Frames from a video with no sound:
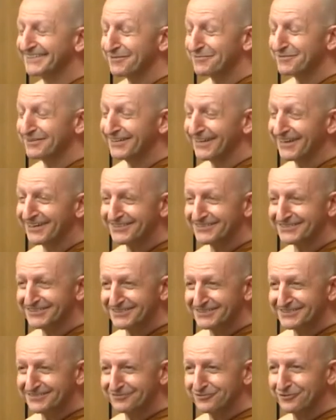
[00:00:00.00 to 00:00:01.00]
you know, somebody
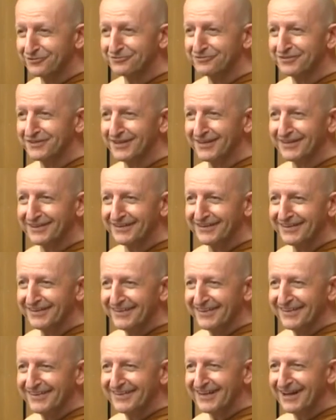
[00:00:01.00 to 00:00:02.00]
else is fulfilling
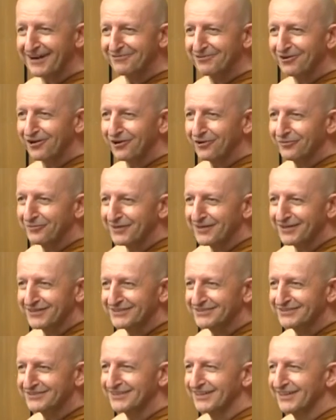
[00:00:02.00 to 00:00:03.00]
that role
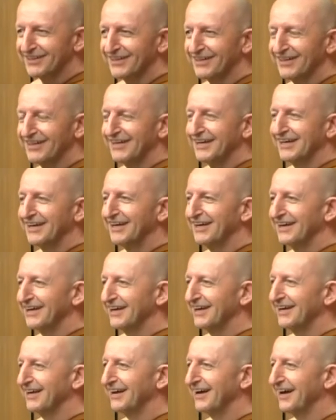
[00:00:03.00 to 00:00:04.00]
because uh,
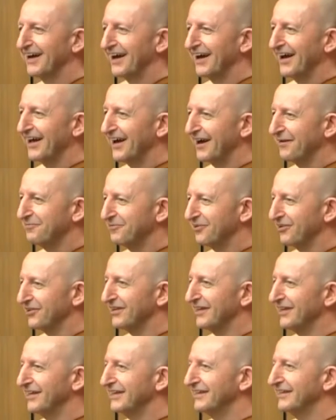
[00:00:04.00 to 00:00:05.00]
uh, I, am
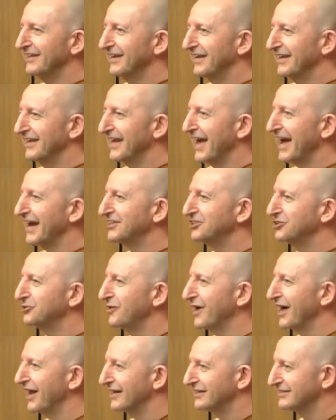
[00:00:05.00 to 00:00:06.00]
not in, in
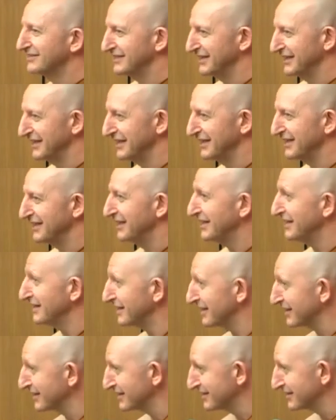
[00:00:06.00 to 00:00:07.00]
actuality
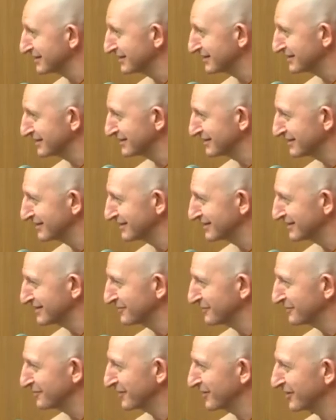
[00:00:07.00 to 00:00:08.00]
leading.
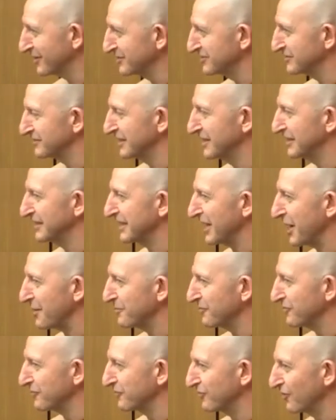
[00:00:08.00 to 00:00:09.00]
Because it
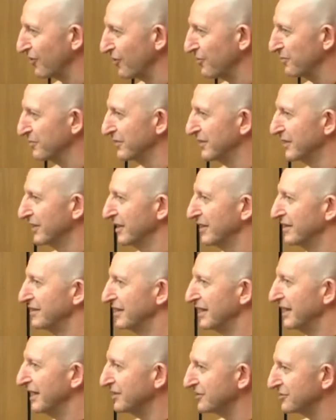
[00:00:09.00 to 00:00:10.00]
comes from
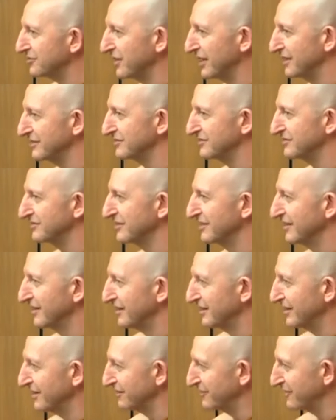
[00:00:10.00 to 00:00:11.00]
the interest,
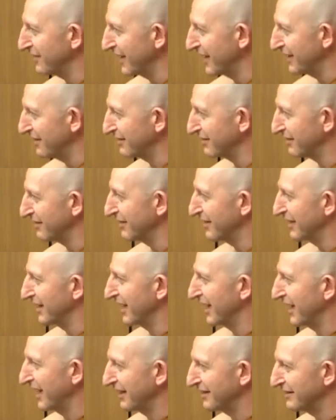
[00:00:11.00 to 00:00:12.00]
the faith,
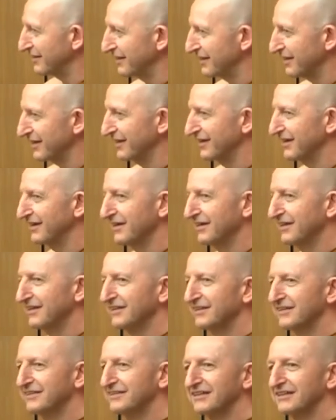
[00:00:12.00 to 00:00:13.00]
and the,
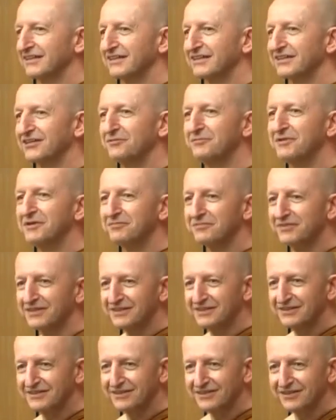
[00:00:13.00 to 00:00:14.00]
the
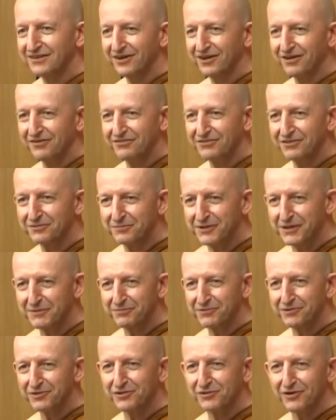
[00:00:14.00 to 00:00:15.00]
commitment of the
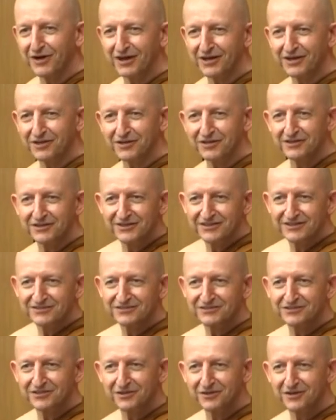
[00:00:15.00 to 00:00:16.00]
people who are
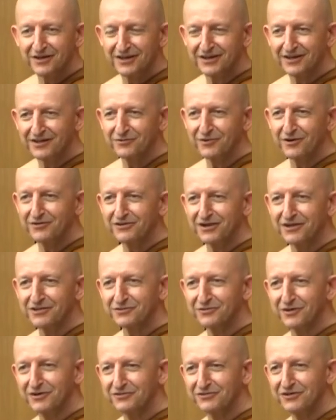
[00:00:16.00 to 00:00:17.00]
so, uh, quote
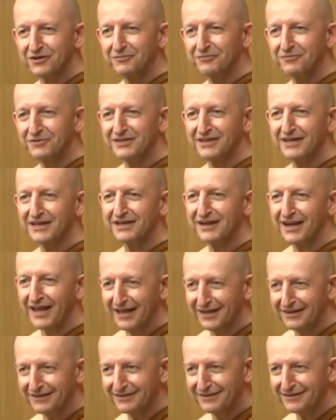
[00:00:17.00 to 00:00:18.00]
unquote, being
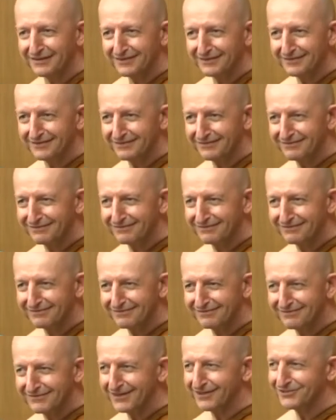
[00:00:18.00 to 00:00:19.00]
led.
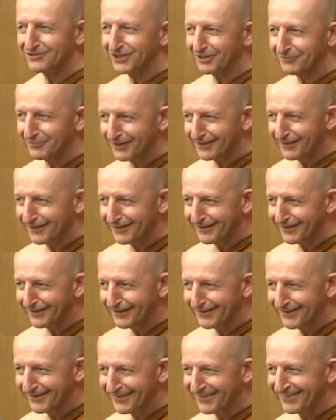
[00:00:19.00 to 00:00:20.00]
Kajaimai?
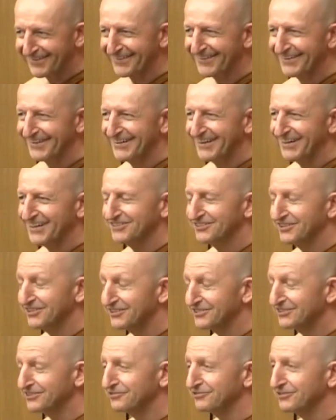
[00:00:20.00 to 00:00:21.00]

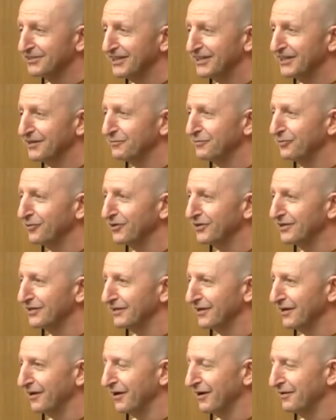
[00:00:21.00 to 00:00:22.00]
So this is a really
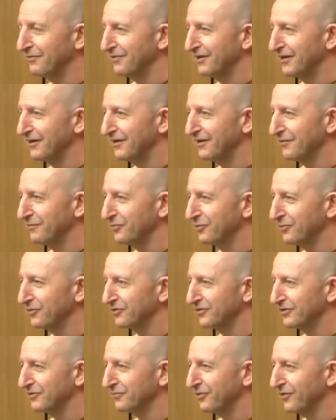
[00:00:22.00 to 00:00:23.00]
important, uh, a really
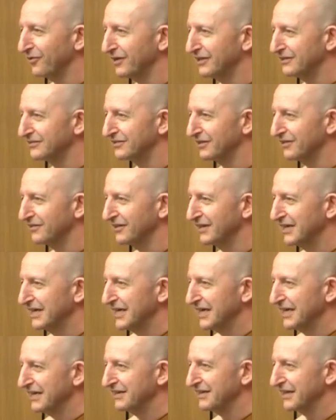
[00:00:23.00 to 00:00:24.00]
important point. So
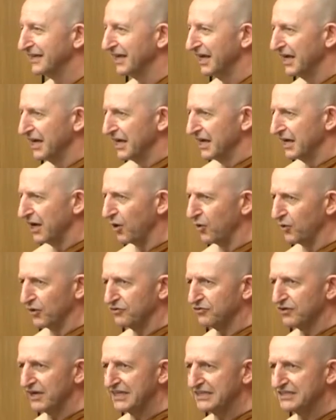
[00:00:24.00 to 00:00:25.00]
you think,
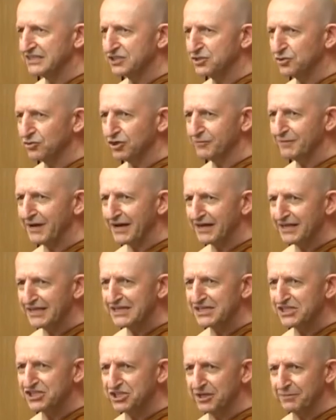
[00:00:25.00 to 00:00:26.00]
oh, great, it's a talk about
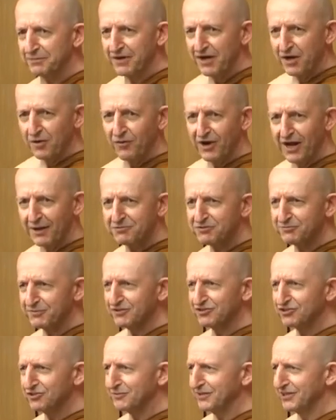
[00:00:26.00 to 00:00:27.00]
leadership. Well, I'm
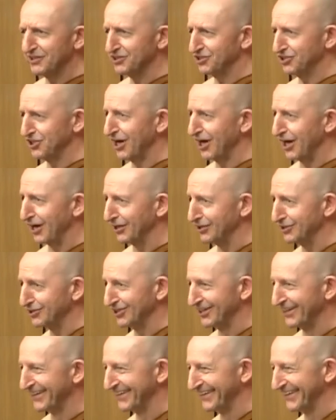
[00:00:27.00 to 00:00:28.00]
supposed to be in
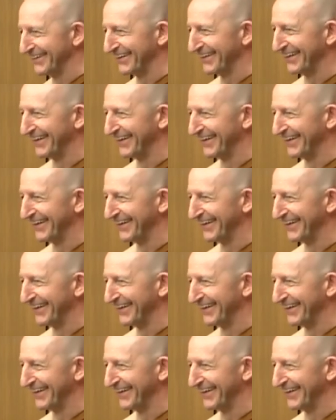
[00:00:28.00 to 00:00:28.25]
charge,